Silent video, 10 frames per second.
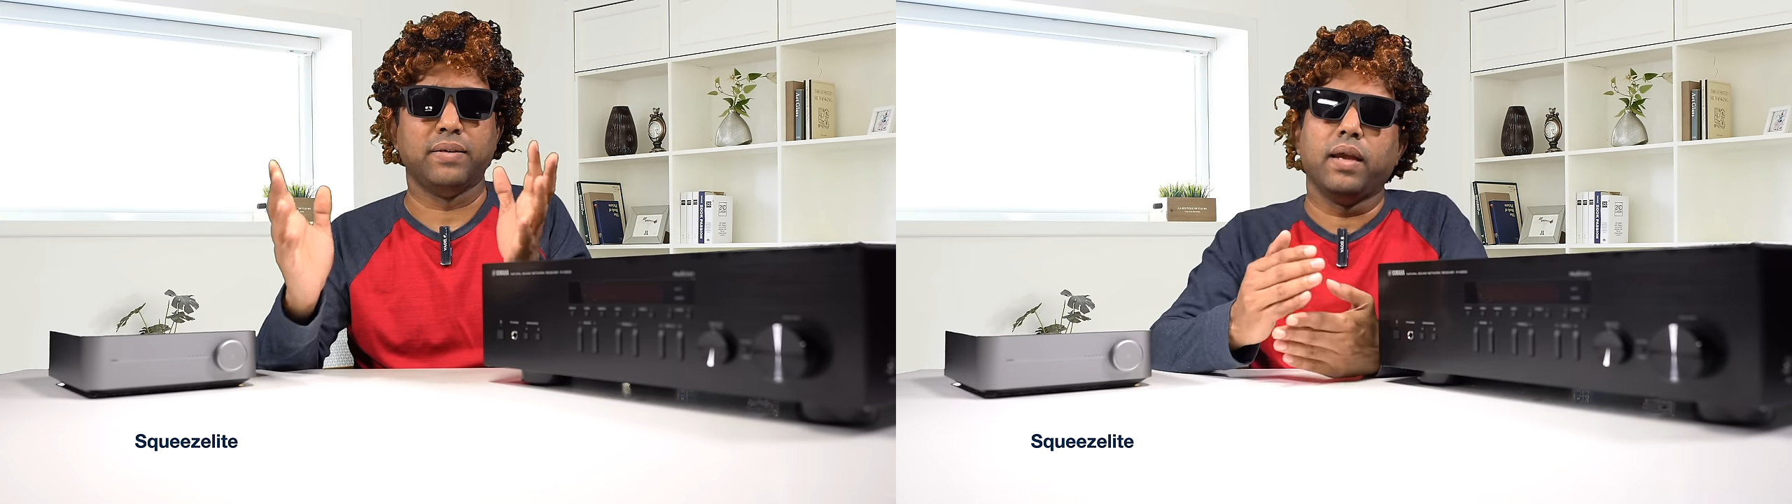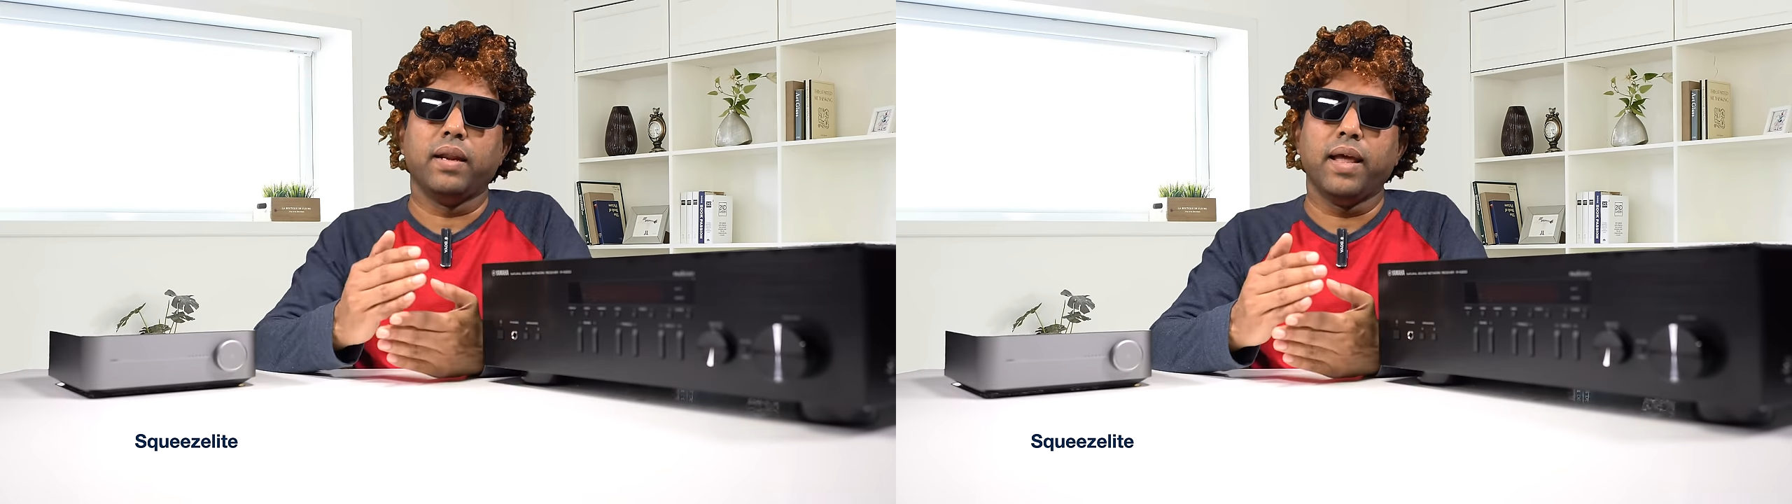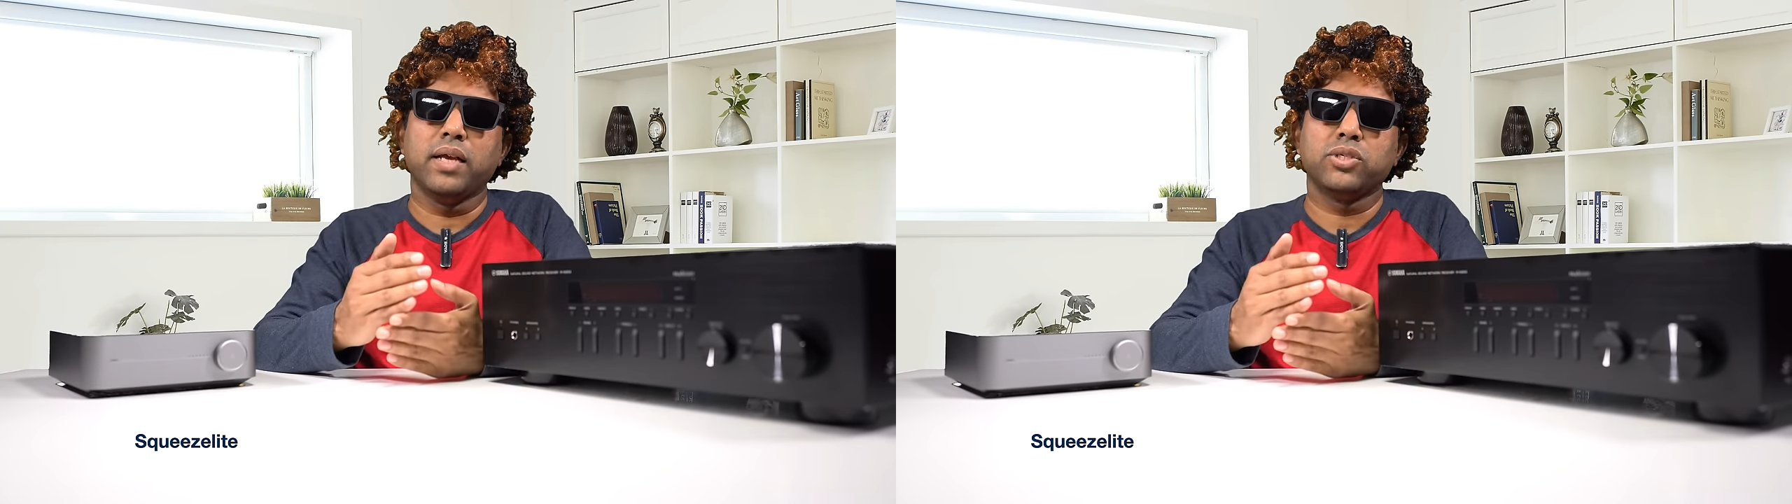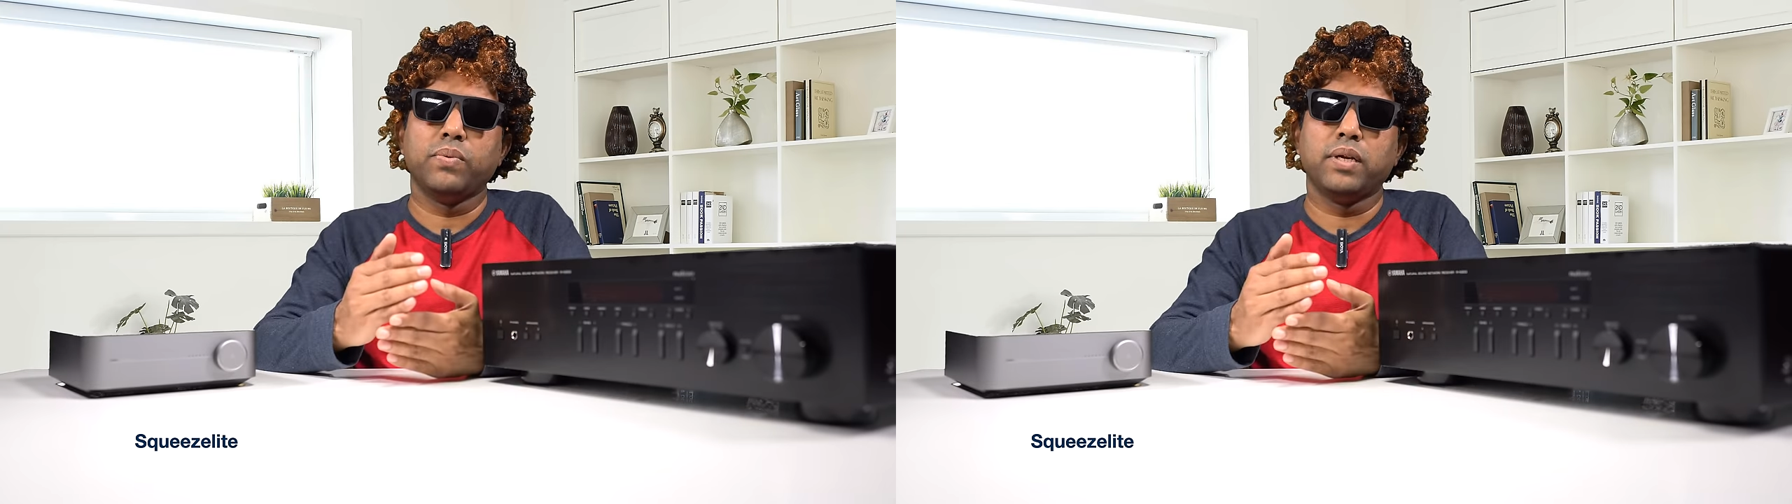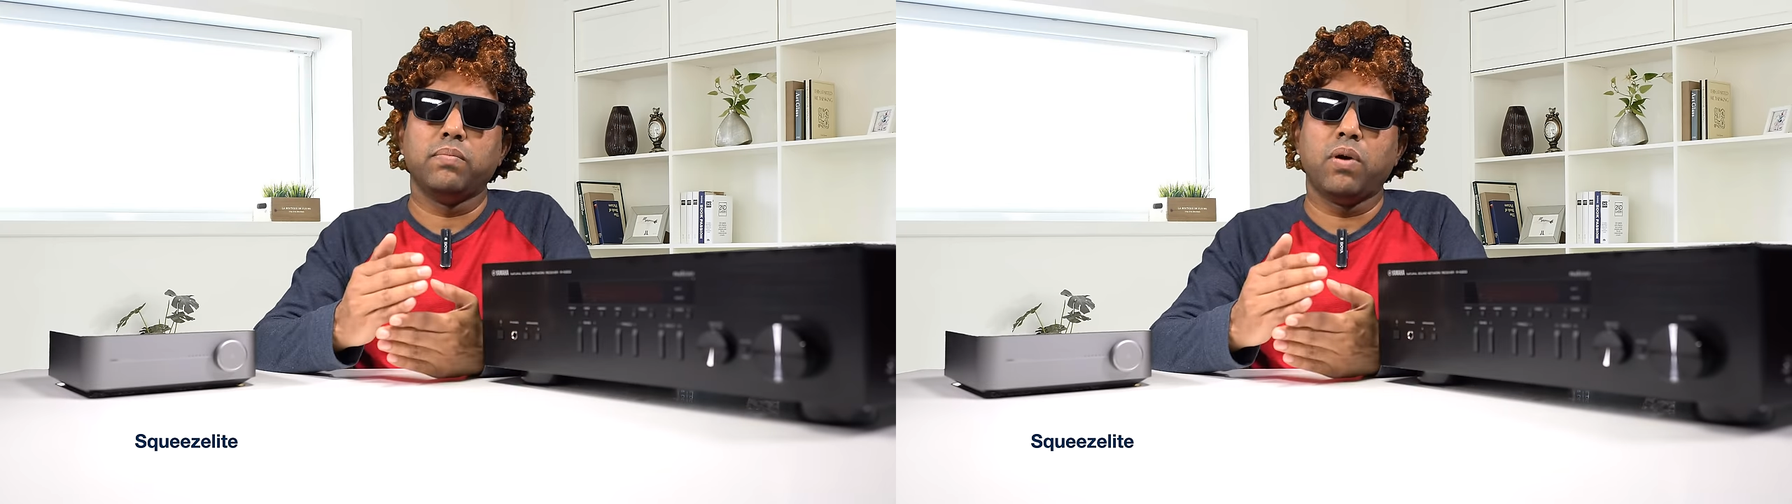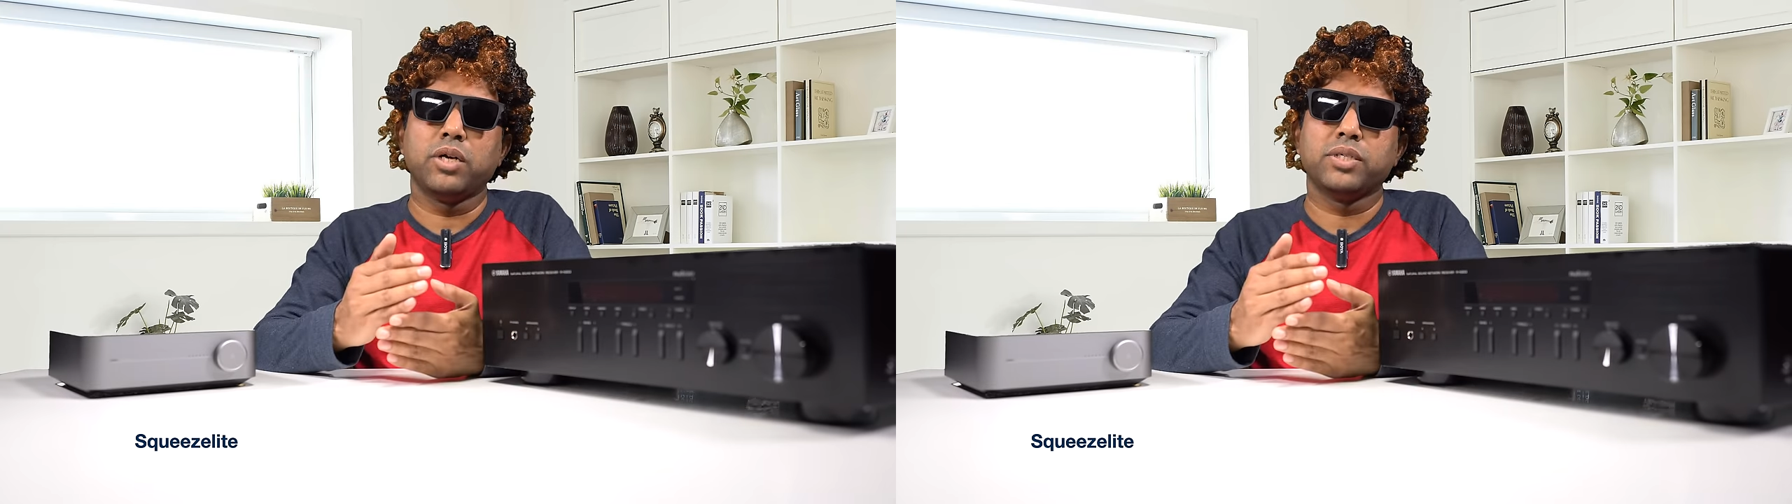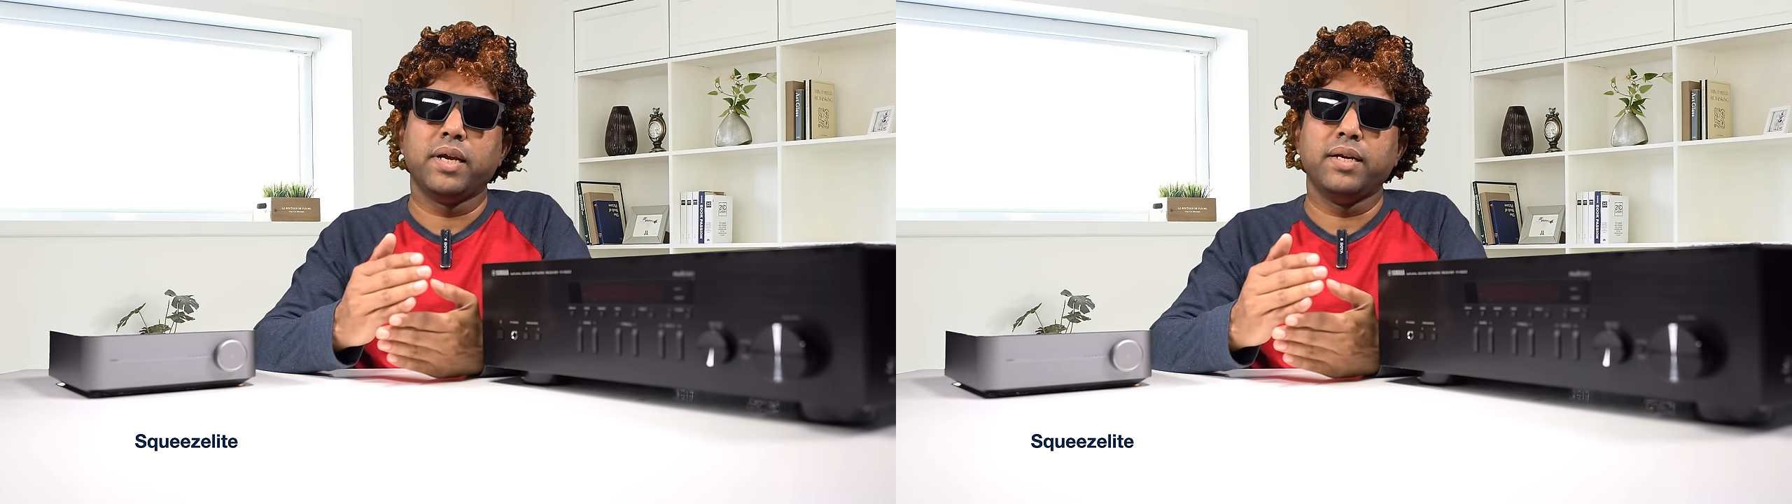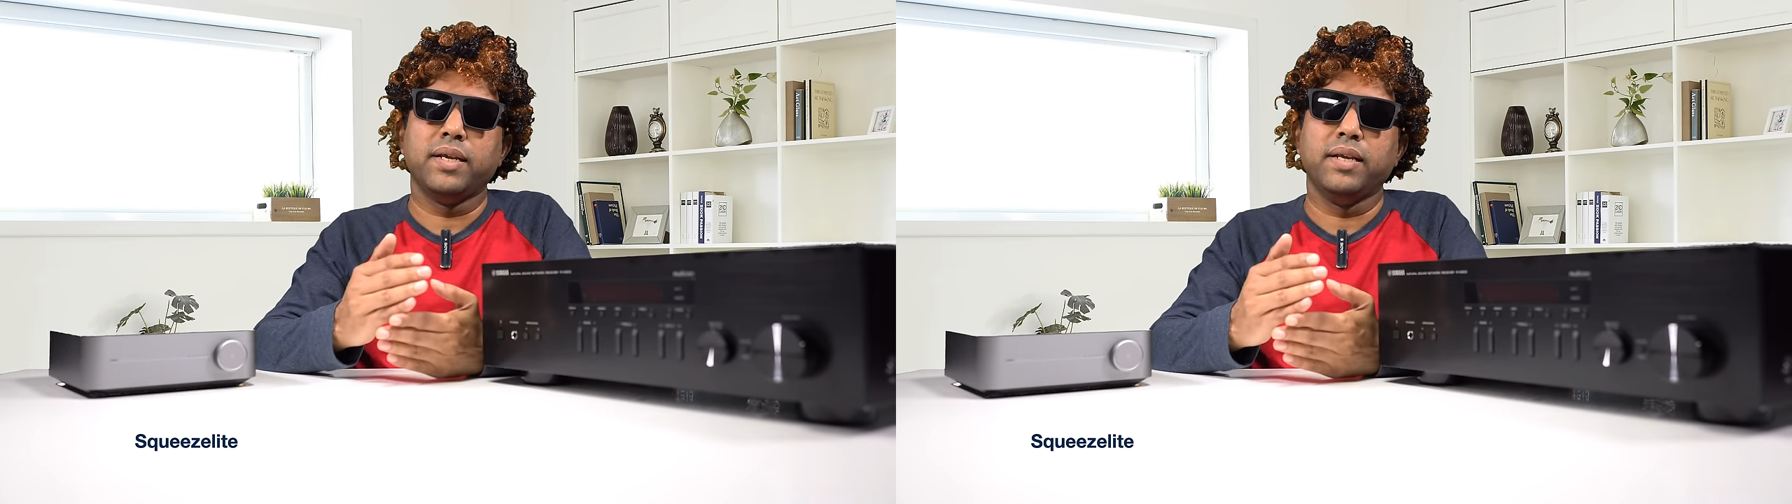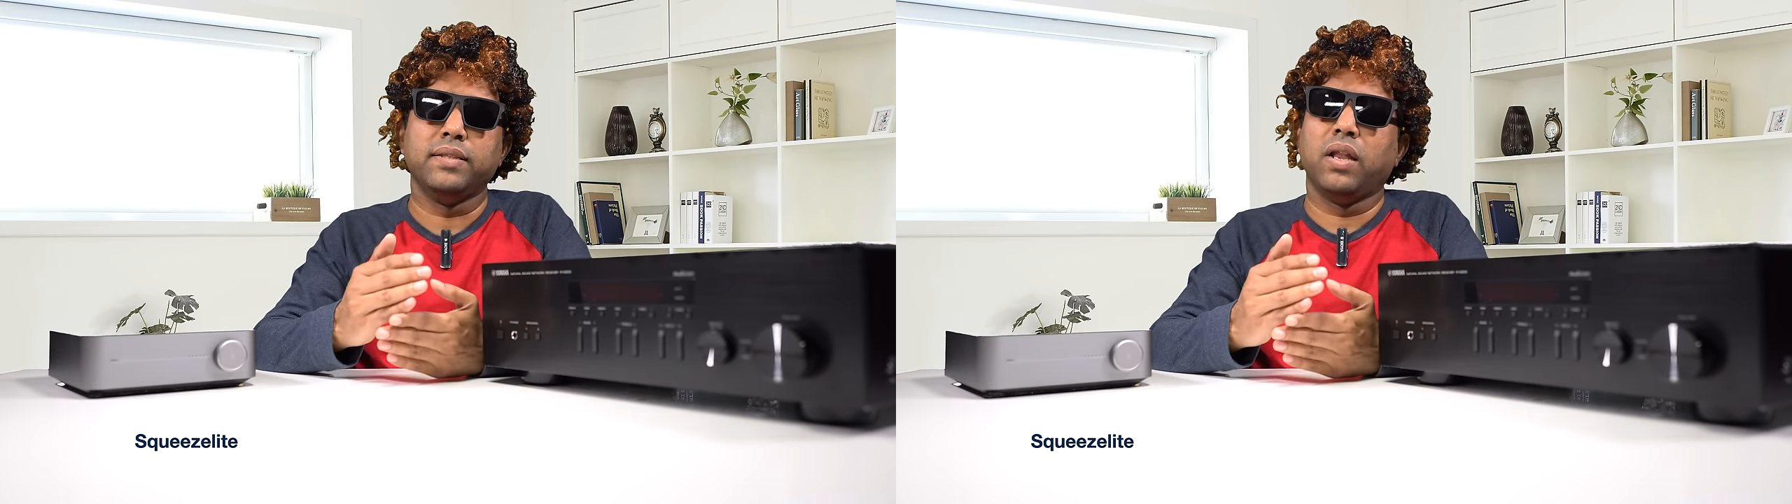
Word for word: And last week, March nineteenth,